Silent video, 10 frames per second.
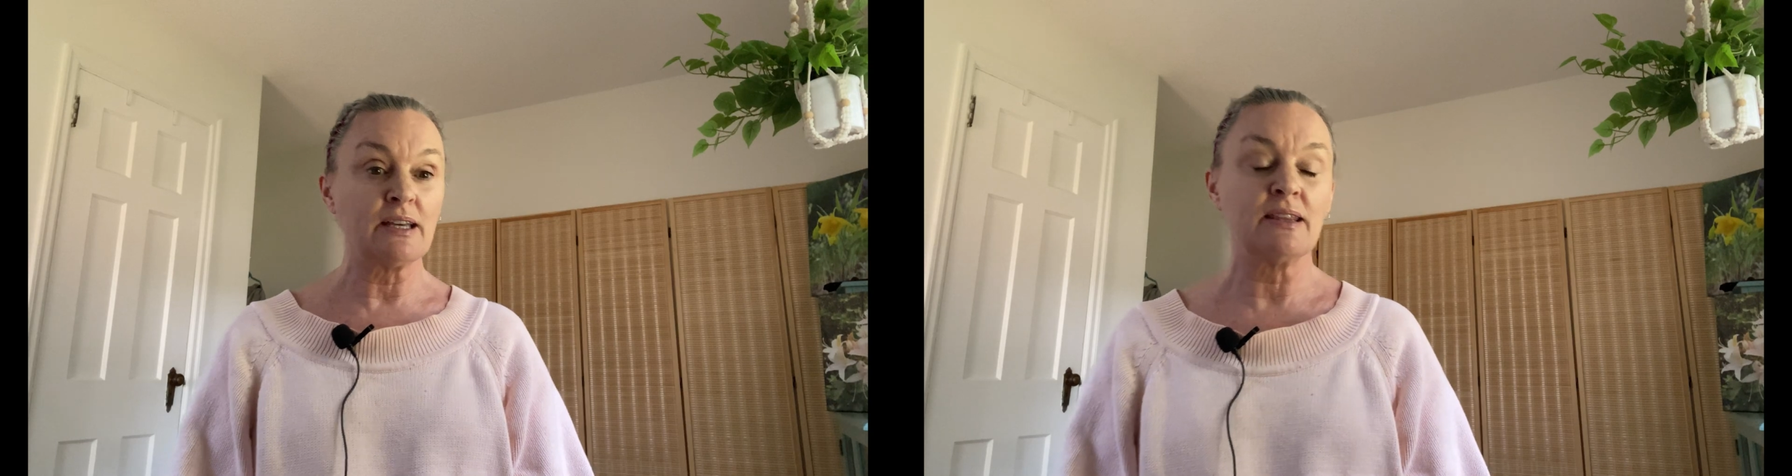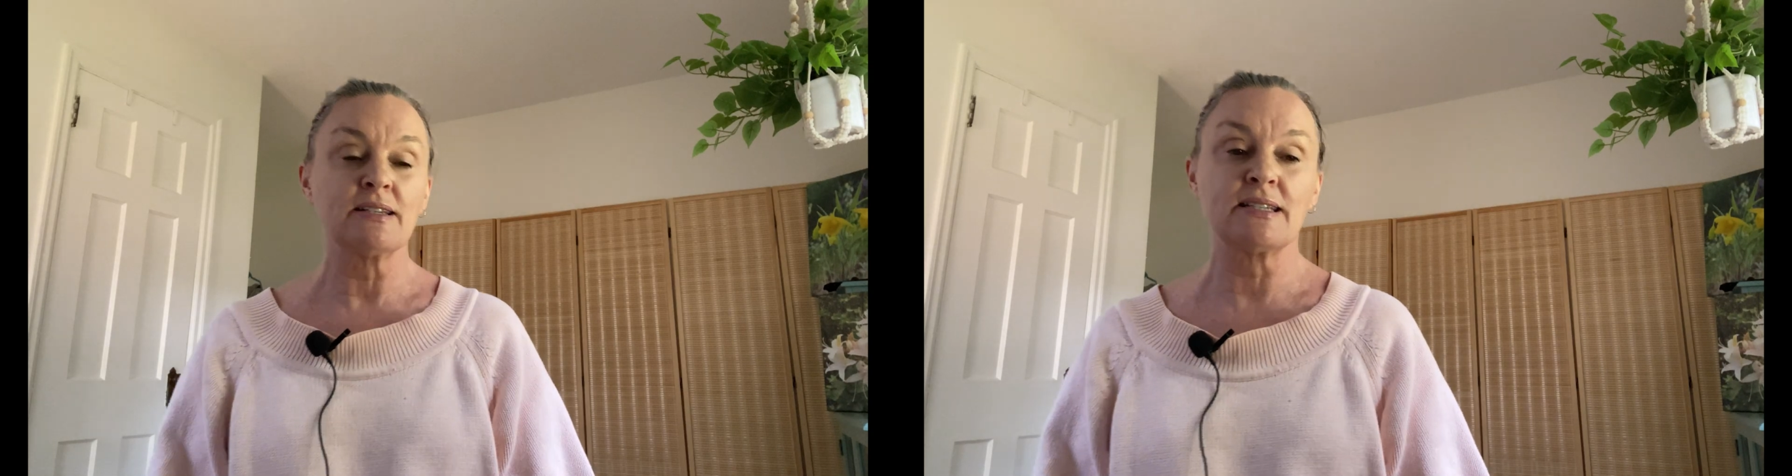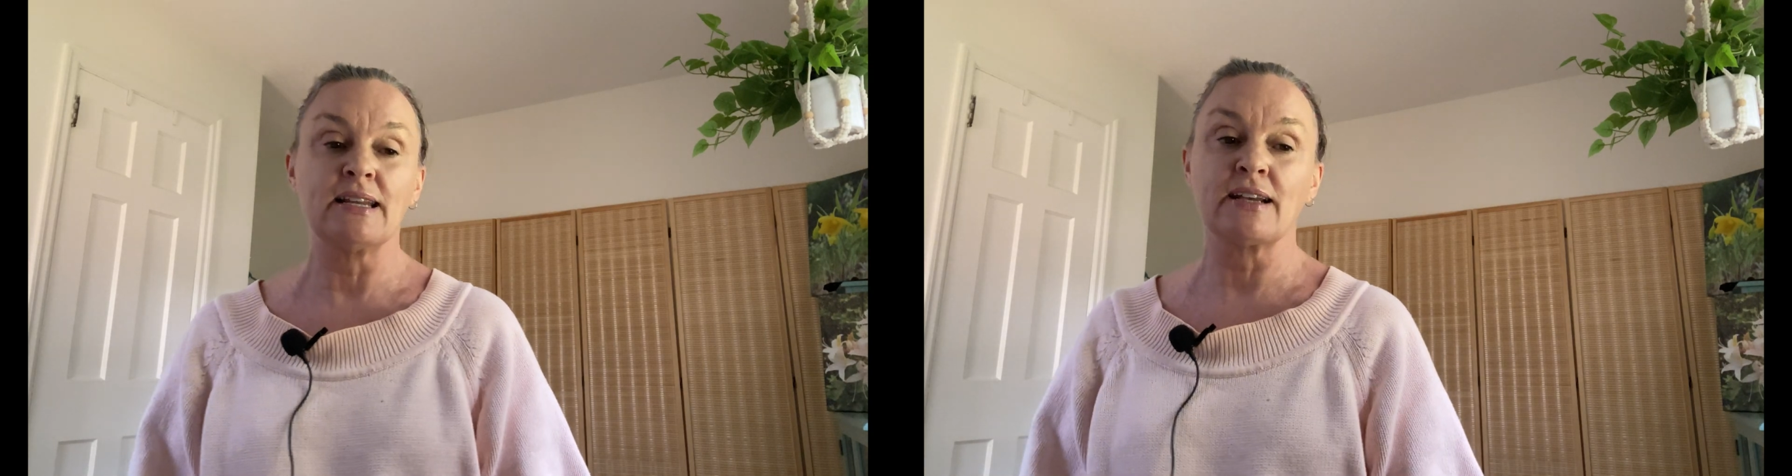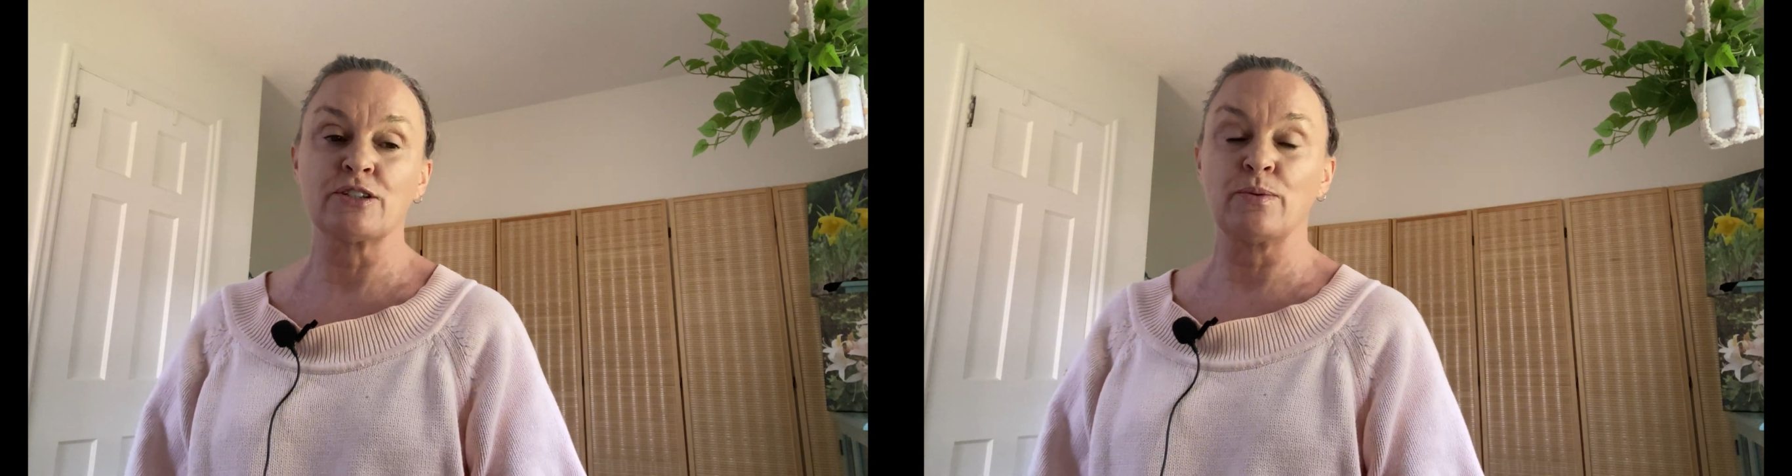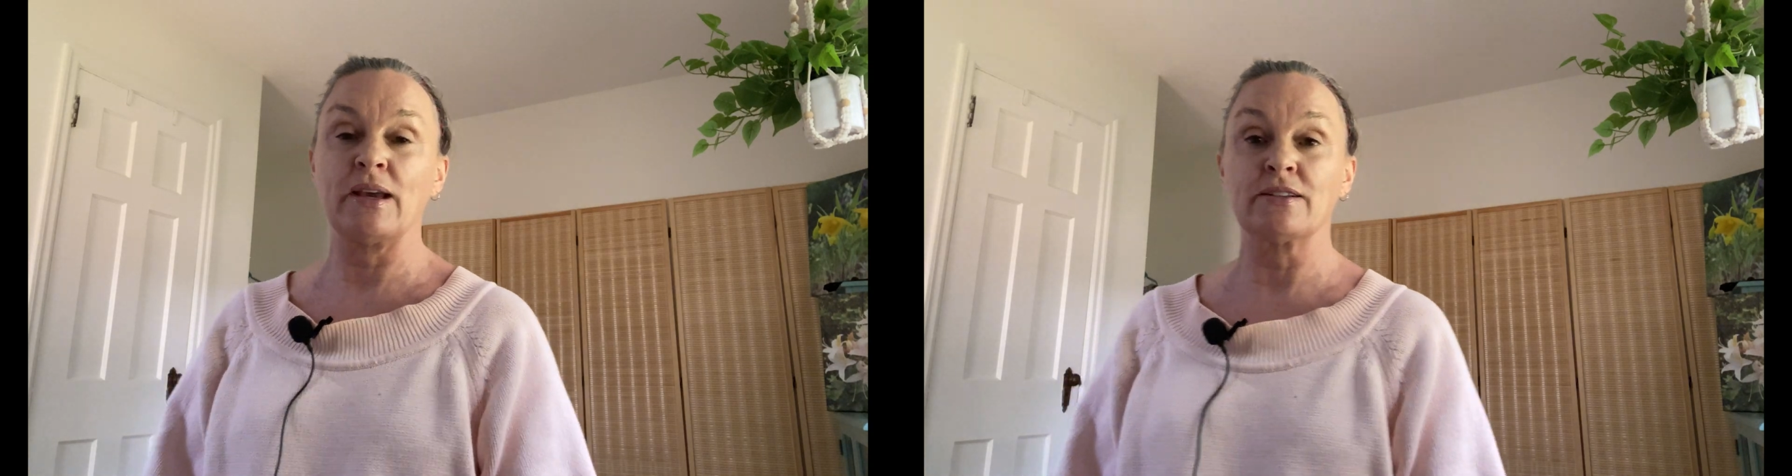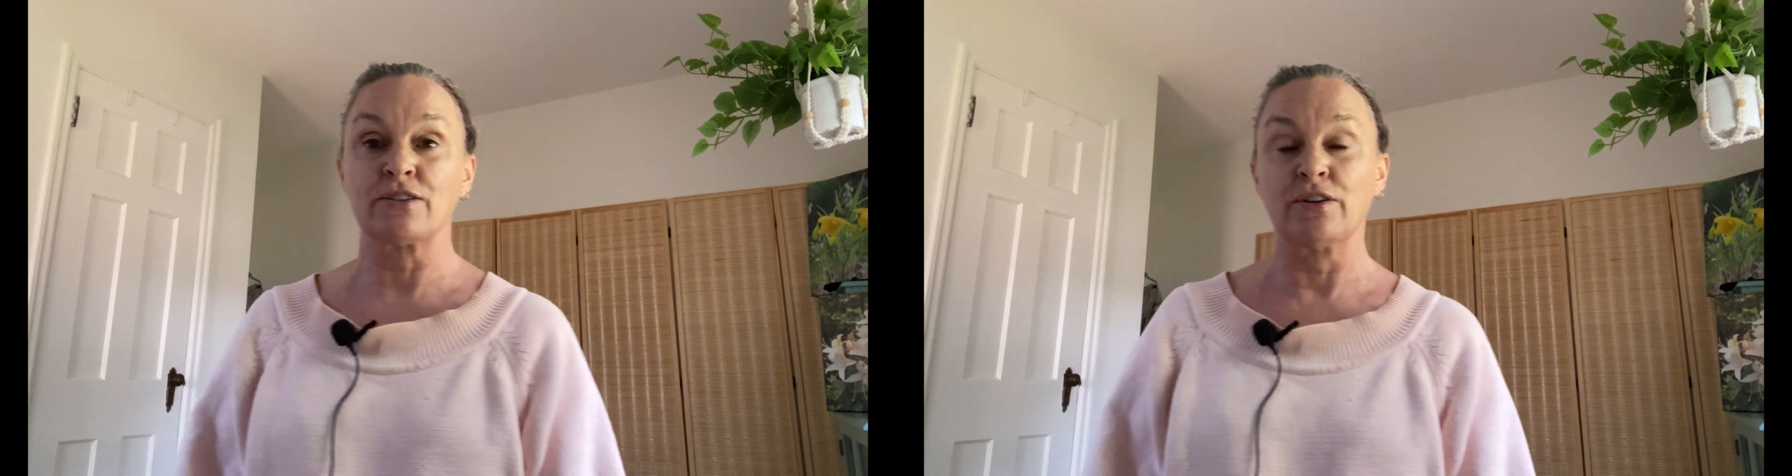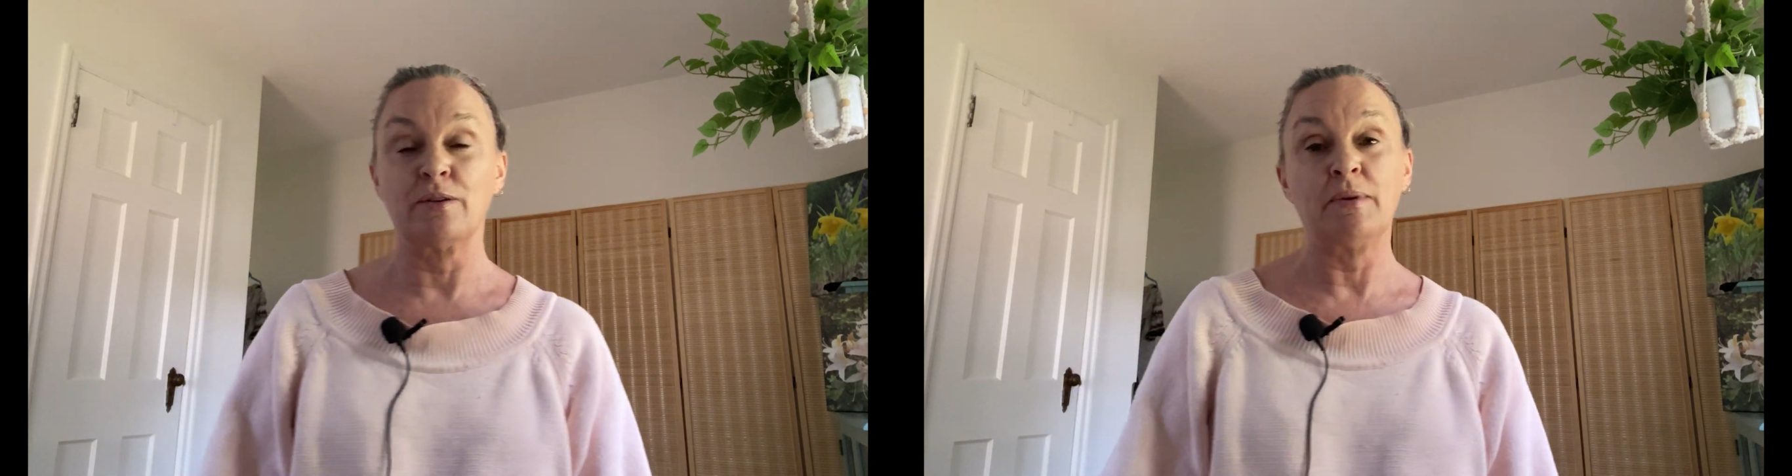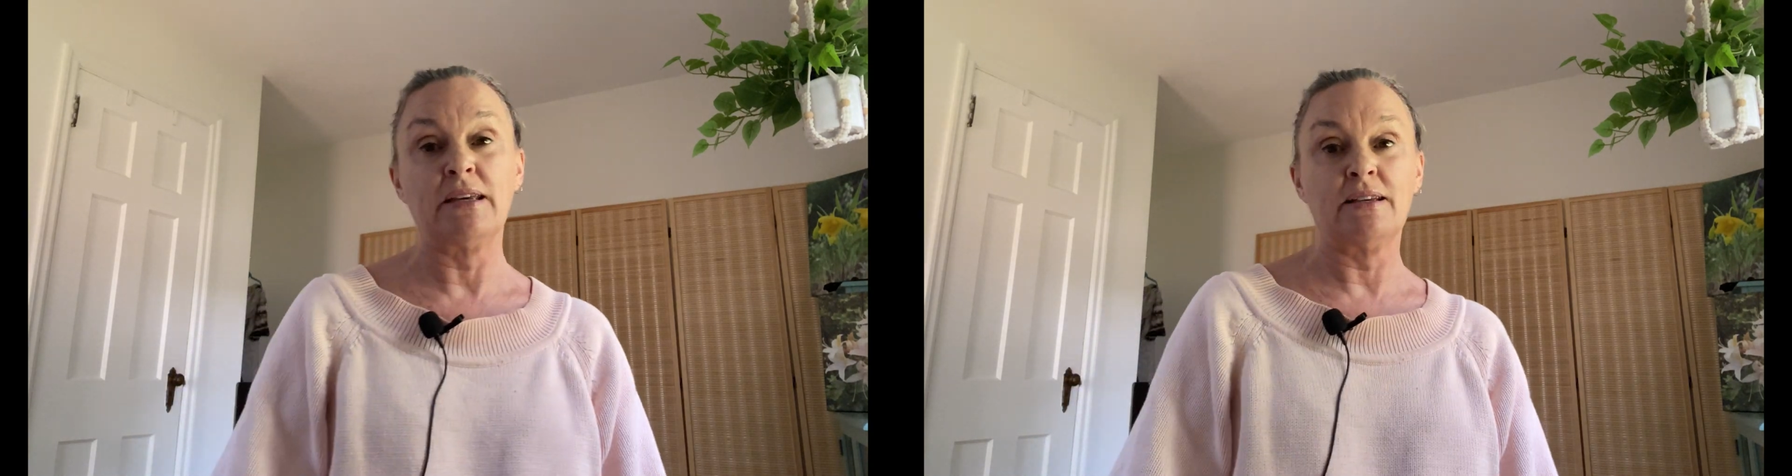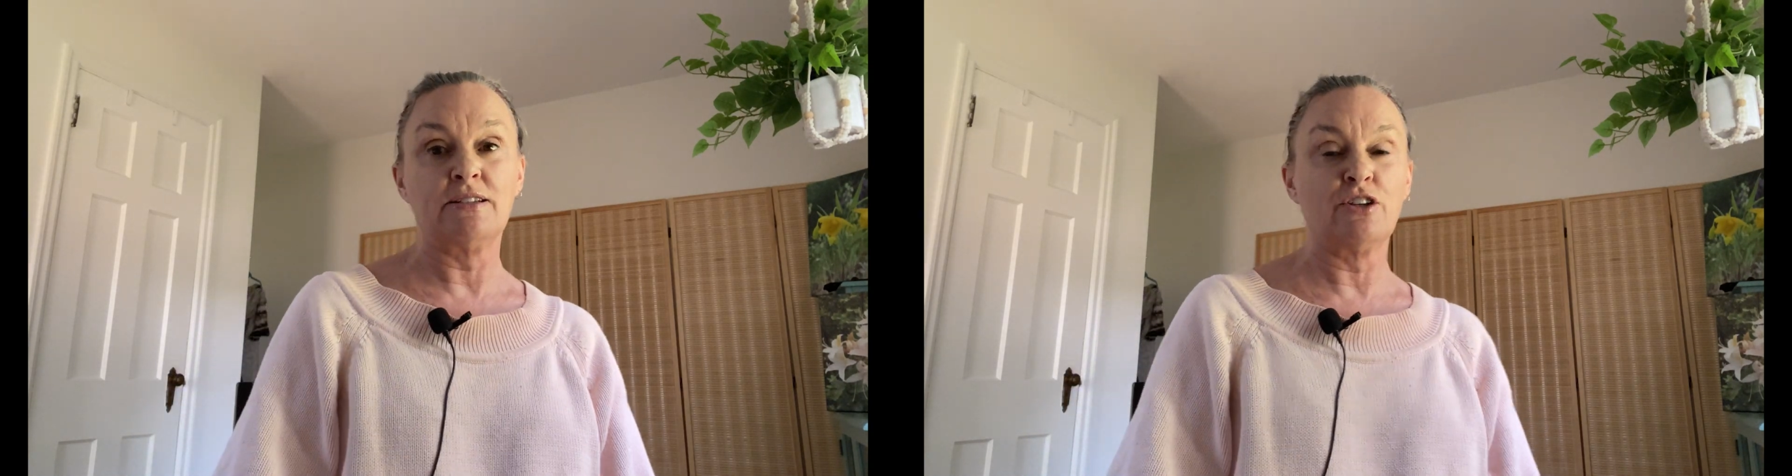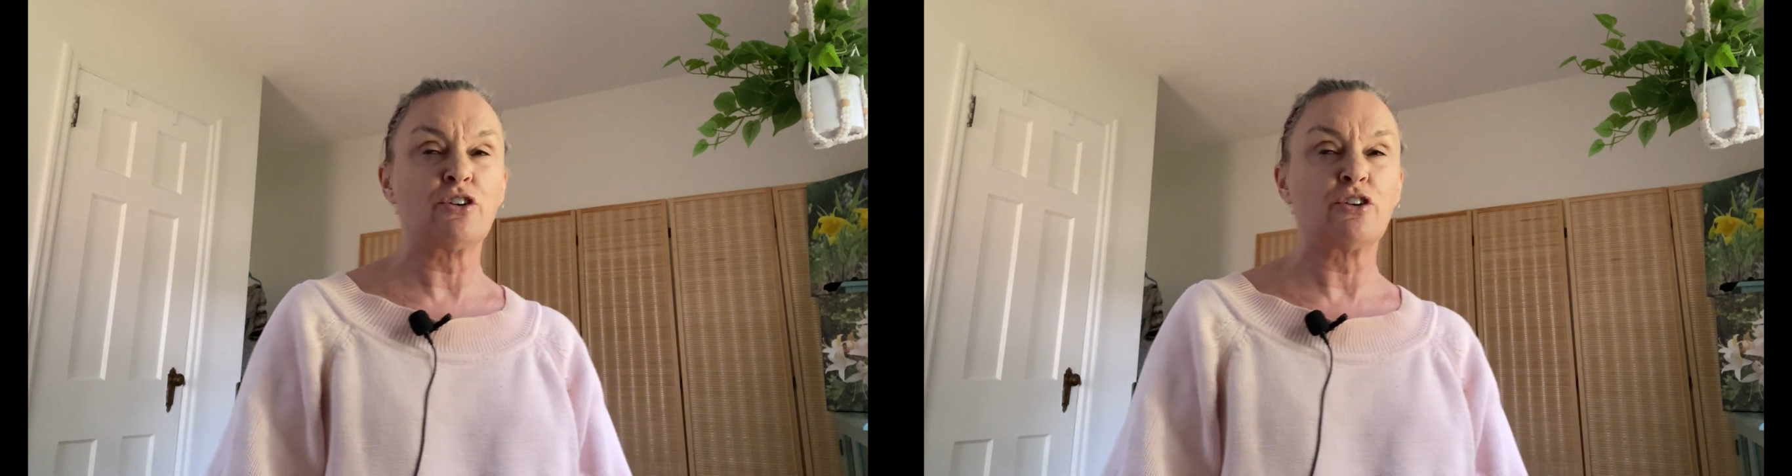this next way is going to be easier.